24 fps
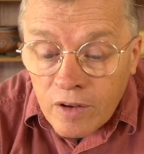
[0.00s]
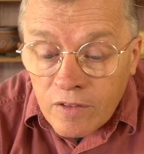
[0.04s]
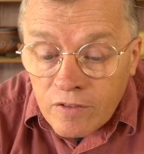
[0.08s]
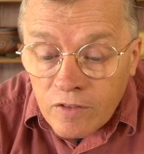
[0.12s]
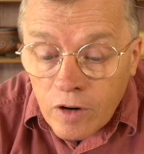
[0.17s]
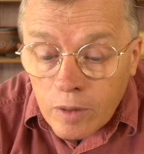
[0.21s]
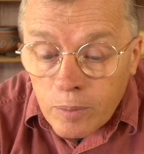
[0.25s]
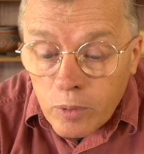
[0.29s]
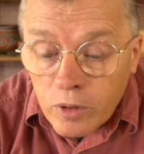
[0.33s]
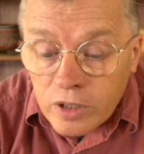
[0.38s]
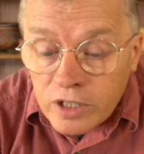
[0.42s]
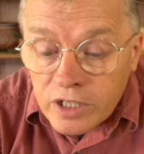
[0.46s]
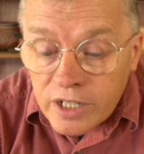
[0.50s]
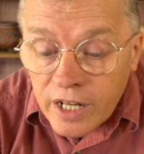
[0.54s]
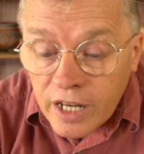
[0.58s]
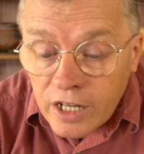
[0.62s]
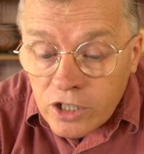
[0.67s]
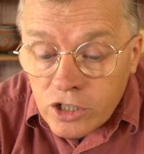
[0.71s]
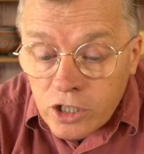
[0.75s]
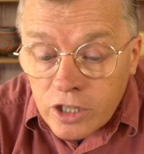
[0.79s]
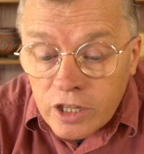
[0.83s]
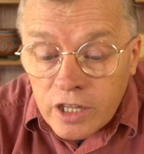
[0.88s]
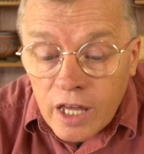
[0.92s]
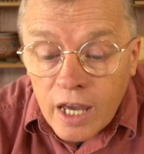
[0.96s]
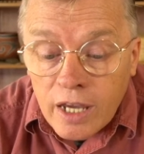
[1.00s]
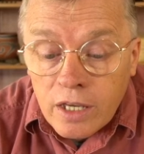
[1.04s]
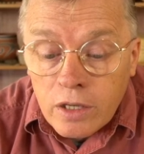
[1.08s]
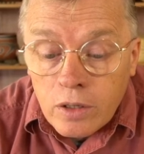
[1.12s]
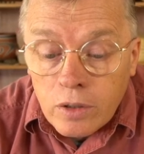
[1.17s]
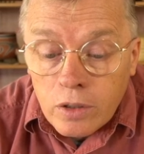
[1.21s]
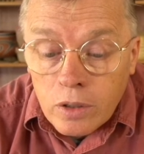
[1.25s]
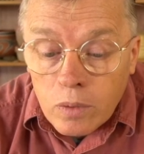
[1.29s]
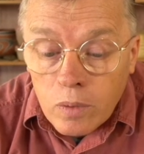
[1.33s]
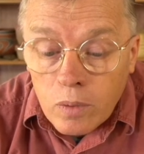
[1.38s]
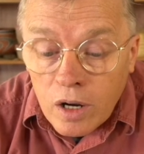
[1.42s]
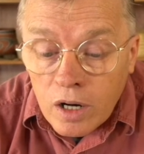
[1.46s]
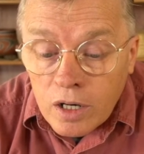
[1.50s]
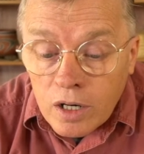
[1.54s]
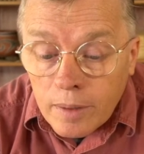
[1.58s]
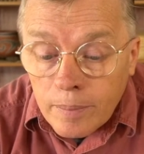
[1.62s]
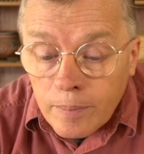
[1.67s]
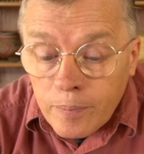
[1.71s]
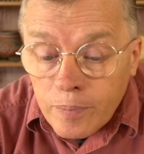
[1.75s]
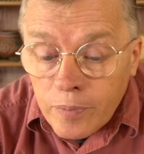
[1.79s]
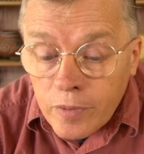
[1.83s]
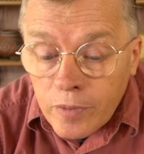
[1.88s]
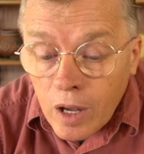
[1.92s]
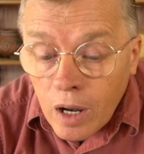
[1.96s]
Farpoint Station, thank you. You're welcome.
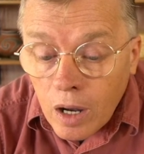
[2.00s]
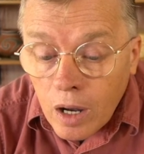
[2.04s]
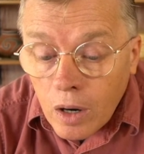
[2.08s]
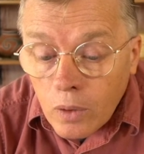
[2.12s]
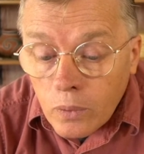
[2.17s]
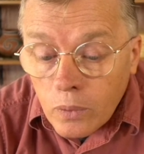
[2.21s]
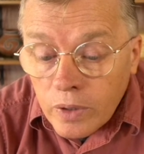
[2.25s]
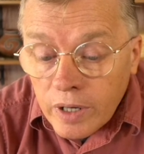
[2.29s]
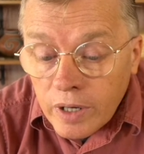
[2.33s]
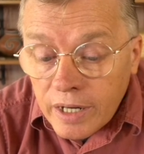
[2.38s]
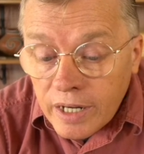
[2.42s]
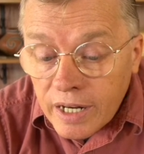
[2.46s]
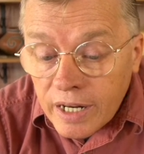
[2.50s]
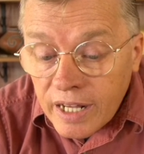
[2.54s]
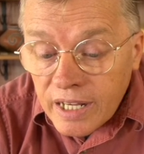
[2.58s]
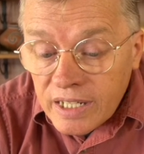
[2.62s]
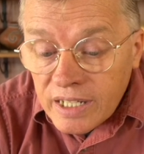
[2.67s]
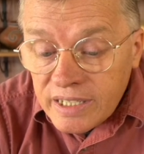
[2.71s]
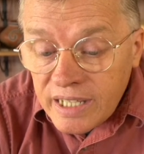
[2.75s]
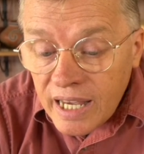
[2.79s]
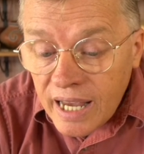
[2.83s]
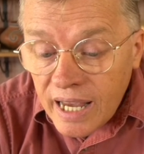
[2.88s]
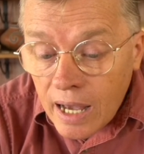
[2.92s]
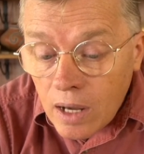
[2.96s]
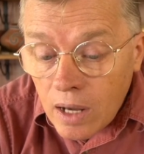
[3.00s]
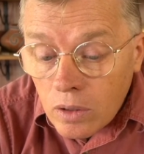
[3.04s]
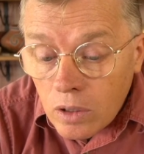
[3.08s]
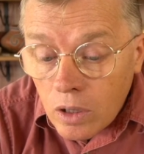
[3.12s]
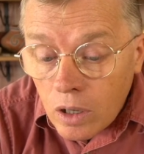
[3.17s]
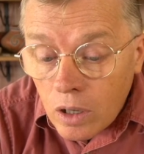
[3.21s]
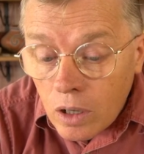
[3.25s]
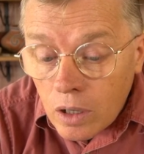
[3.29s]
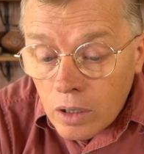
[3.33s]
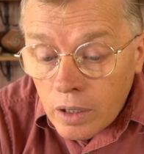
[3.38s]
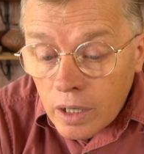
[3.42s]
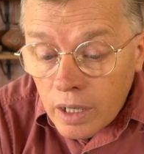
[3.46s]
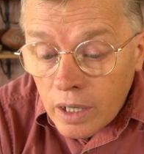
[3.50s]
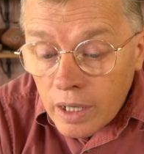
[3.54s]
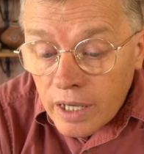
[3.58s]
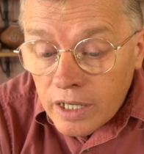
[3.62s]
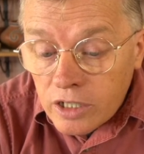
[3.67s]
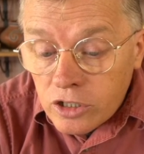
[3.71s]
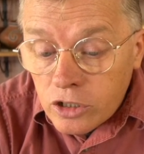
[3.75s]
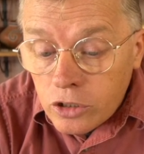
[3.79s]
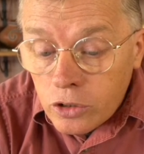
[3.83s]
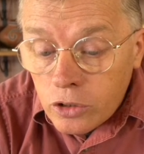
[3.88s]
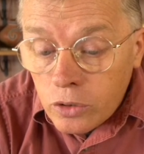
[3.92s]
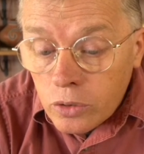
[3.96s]
Uh, Reed, did he say how long is
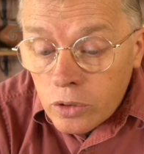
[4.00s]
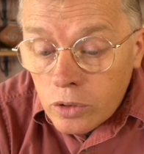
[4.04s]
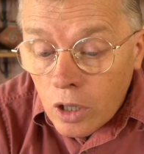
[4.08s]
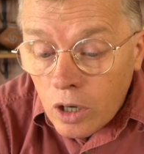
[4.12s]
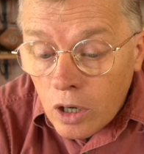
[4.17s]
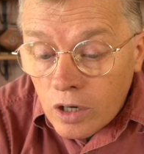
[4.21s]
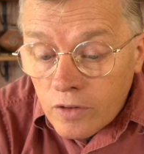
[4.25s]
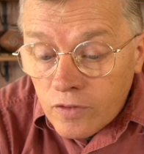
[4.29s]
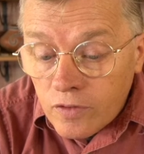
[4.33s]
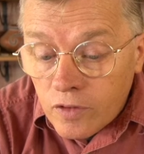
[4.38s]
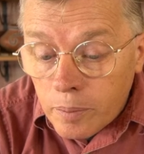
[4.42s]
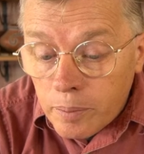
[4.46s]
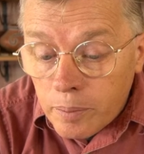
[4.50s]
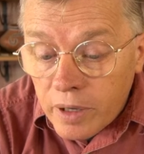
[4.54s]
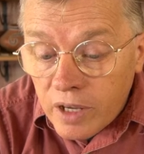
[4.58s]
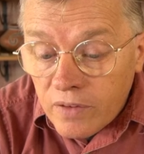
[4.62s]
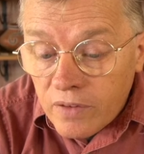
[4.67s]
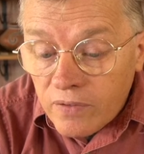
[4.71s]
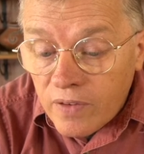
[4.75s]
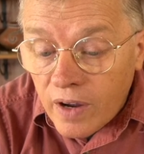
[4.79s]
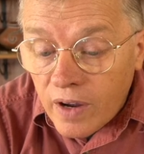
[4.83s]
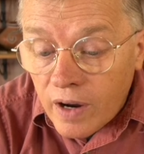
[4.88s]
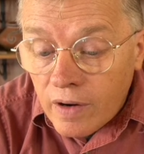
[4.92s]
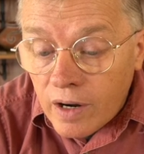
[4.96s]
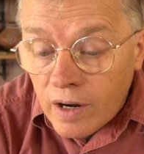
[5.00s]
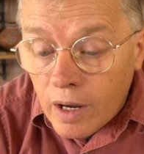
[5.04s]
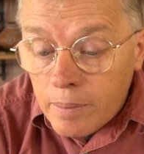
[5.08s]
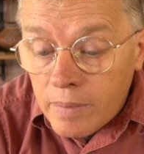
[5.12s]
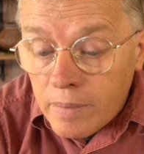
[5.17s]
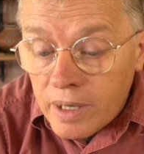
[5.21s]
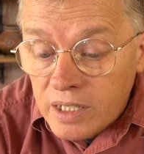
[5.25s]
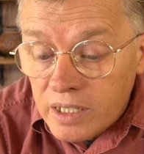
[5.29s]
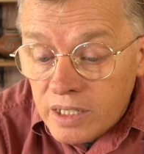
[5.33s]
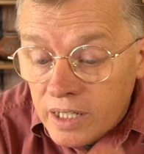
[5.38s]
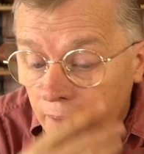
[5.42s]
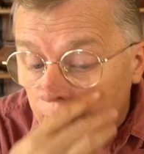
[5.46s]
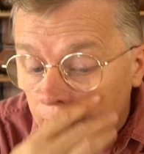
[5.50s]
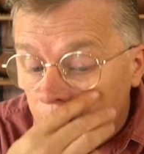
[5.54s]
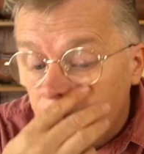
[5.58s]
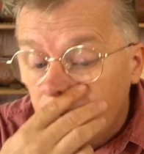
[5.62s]
too long for a pit fire? I missed it.